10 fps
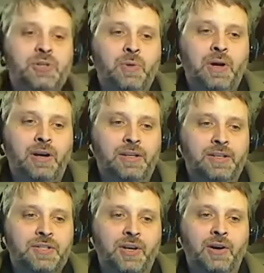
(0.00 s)
two on our
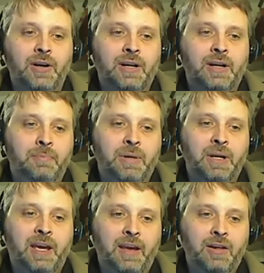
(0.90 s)
list here,
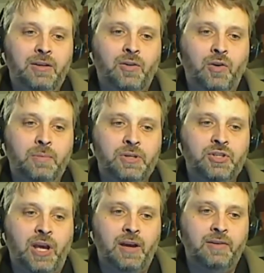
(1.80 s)
Mikhail
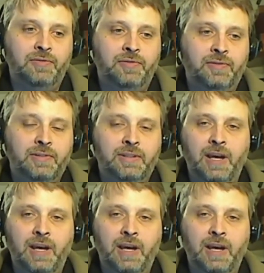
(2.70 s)
Gorbachev.